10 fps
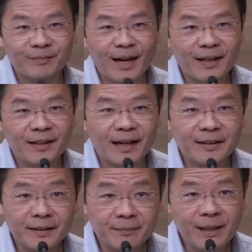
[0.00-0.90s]
I
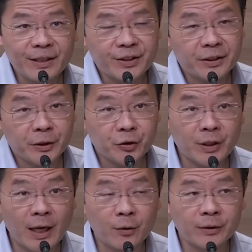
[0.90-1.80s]
did mention just
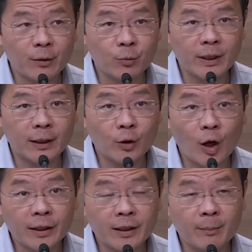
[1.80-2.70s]
now that we are
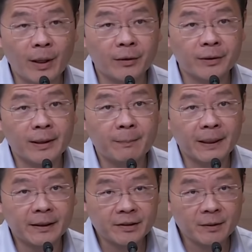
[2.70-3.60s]
talking about a
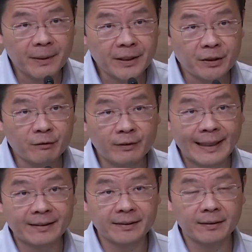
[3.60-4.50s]
participation
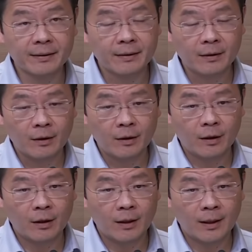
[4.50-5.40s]
rate
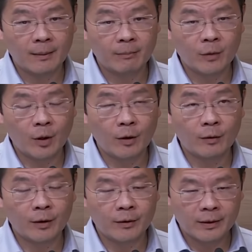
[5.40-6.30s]
or
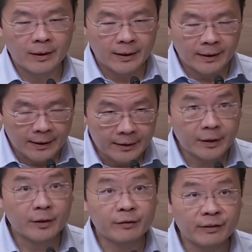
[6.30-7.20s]
in
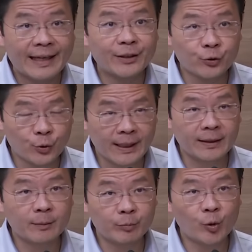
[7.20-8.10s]
the
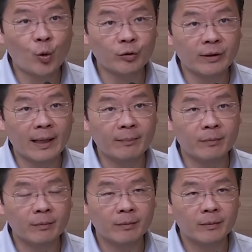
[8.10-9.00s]
TraceTogether
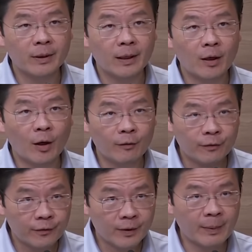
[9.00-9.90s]
program
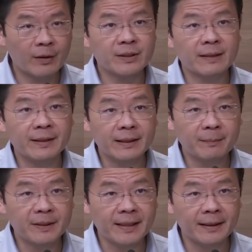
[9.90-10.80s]
of about
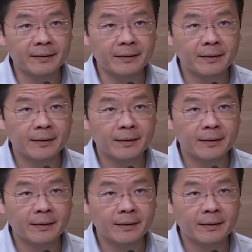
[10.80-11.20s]
70%,